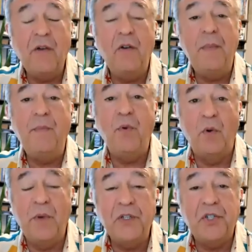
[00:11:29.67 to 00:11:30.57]
remember what
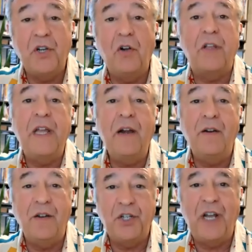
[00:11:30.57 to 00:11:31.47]
we used to call
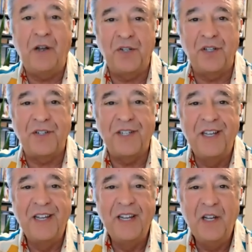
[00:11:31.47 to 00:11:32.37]
carriage houses,
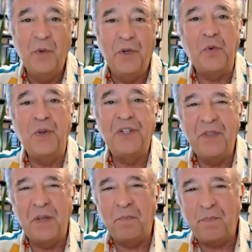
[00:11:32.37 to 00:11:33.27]
which was
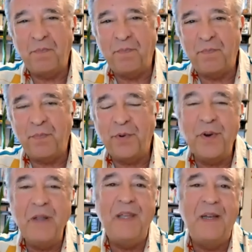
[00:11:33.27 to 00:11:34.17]
the
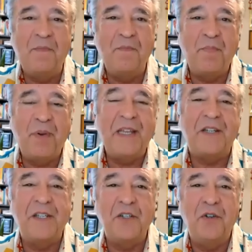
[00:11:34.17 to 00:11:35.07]
premium
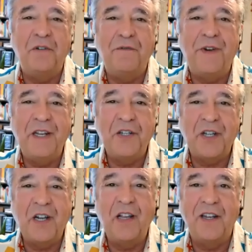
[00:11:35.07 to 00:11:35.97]
place that you could find as a
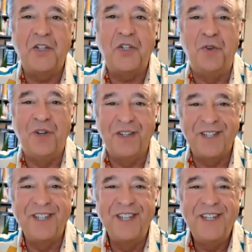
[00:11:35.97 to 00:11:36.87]
college
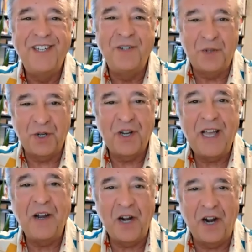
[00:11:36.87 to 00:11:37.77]
student. There's a
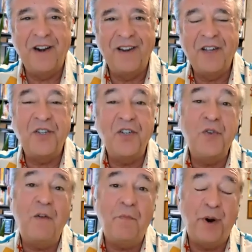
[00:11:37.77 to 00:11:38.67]
car, because
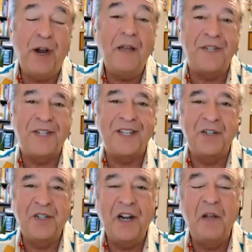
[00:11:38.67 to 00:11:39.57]
you have privacy.
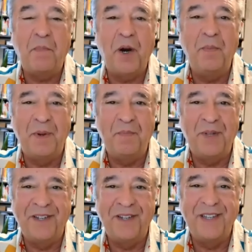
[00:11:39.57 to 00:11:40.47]
It's not an apartment
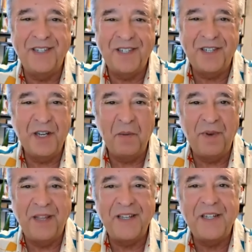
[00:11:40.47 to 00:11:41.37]
building. It's a little
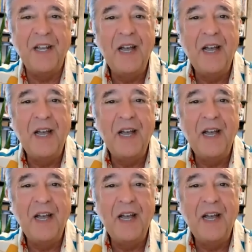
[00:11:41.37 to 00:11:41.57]
place.